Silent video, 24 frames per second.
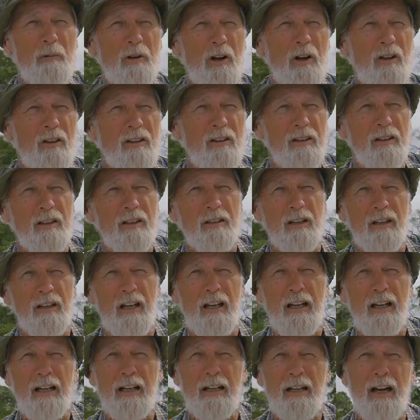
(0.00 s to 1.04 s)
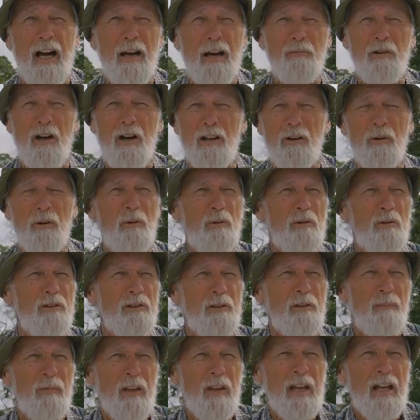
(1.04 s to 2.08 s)
calling it I'm Not
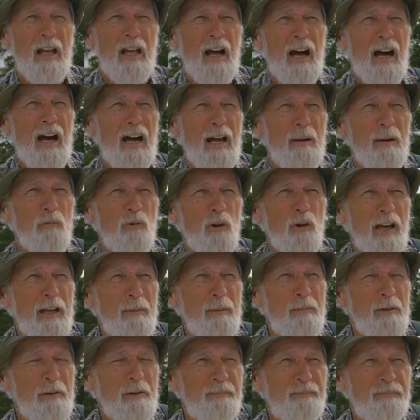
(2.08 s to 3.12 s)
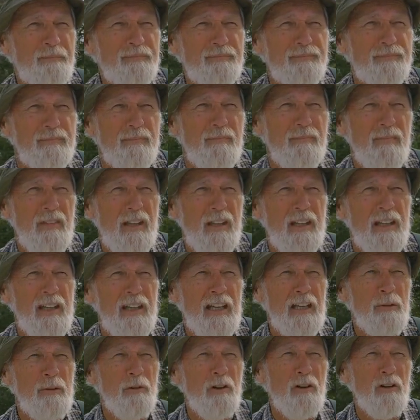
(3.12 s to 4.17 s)
Old, I'm Ripe.
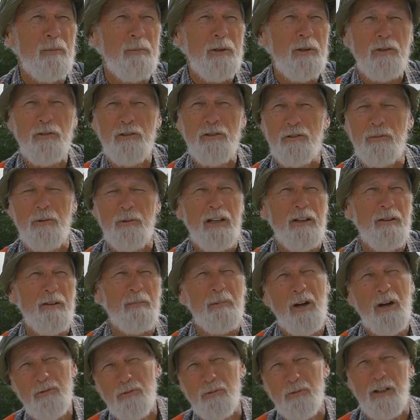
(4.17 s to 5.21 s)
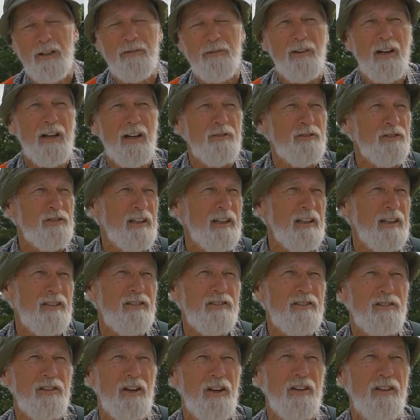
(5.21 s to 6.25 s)
And we're going to be doing about 25 cities,
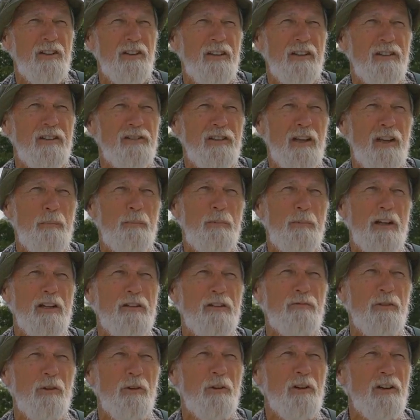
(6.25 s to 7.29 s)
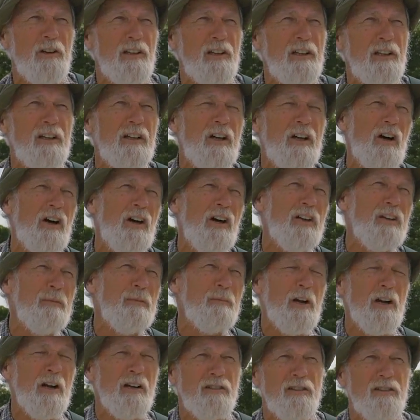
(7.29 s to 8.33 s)
starting in St. Pete, Florida on
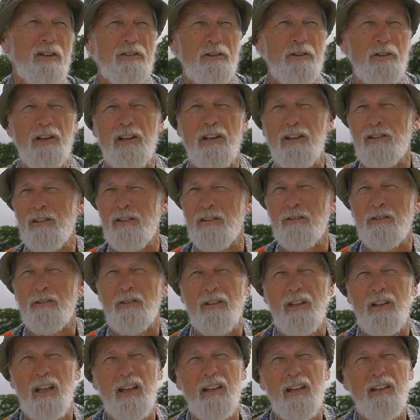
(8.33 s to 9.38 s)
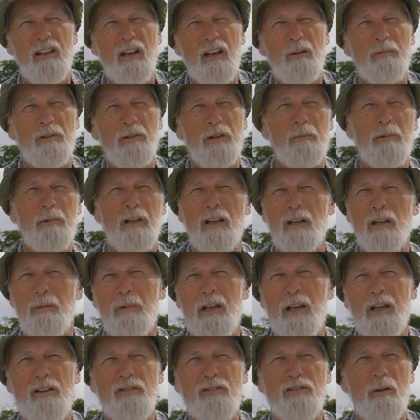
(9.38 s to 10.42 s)
March the 30th, and we're going to end up in the middle of
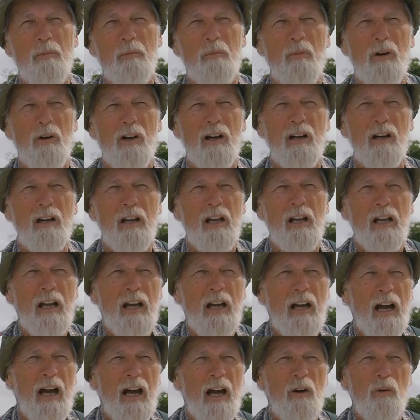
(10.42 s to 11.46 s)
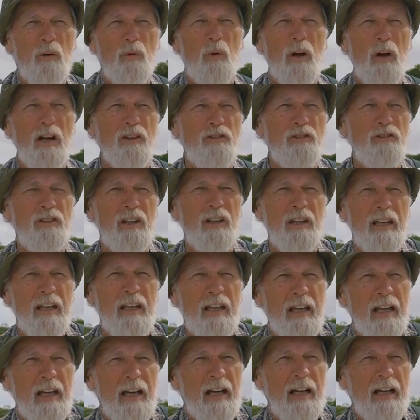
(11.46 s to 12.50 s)
May somewhere out west.
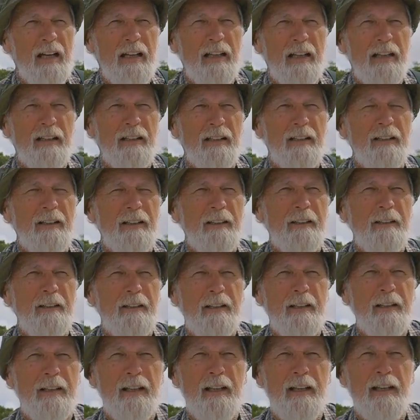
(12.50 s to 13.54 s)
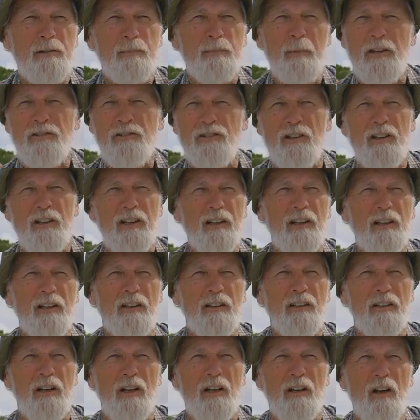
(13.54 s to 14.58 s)
It's basically
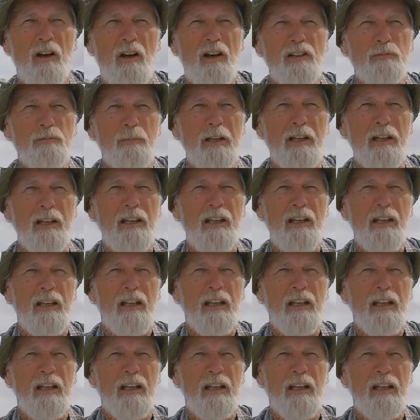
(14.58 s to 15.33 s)
a lodge meeting,